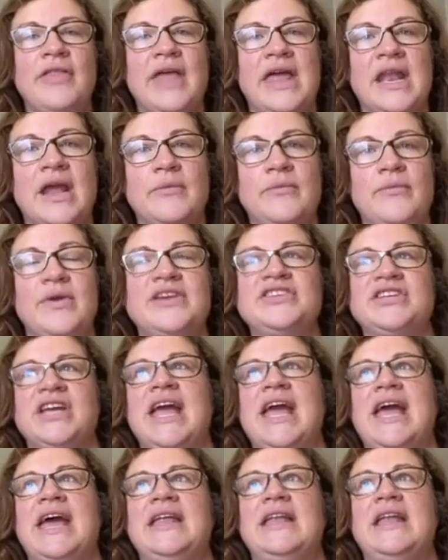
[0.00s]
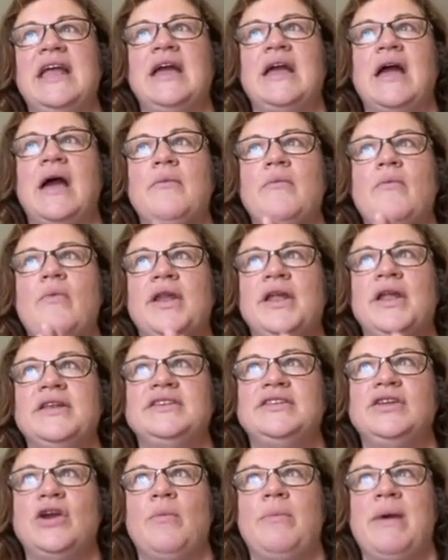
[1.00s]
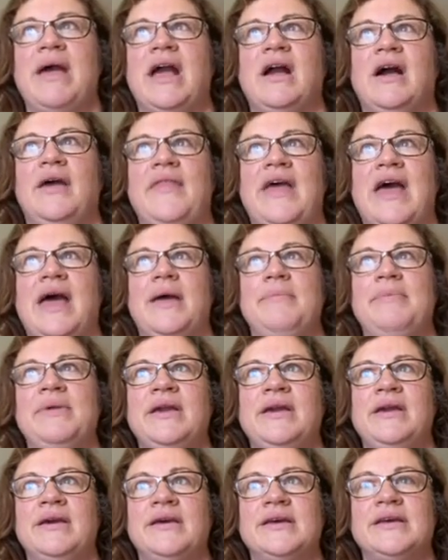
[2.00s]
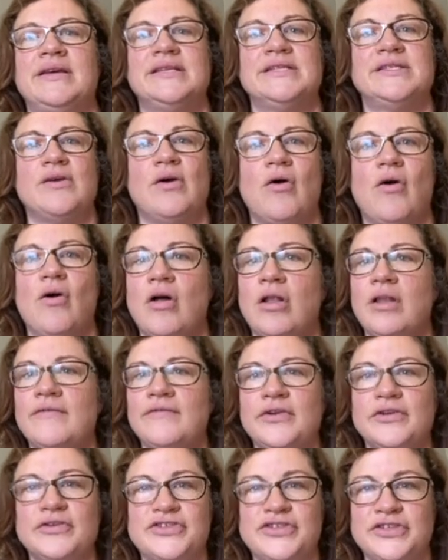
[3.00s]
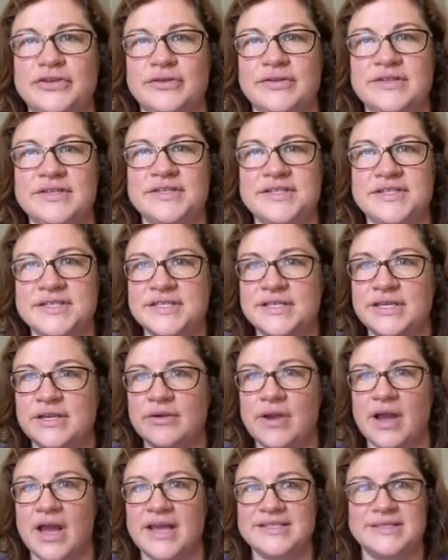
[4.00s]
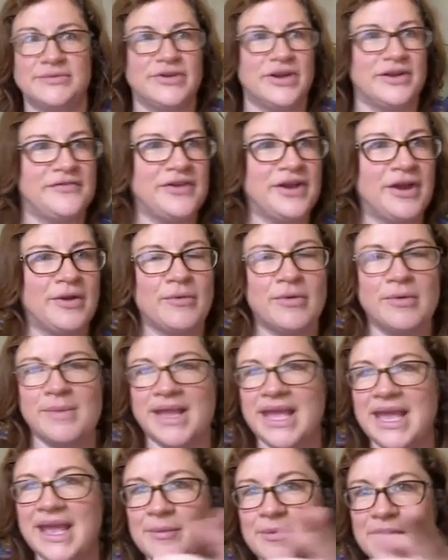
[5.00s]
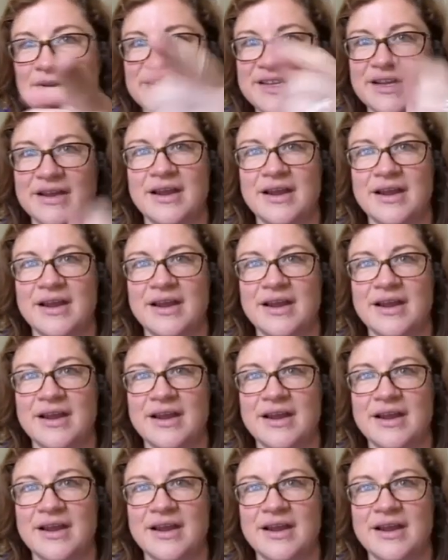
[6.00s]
I wish I want to go back on that because all of your students, you guys, I'm trying to figure out where my camera is here.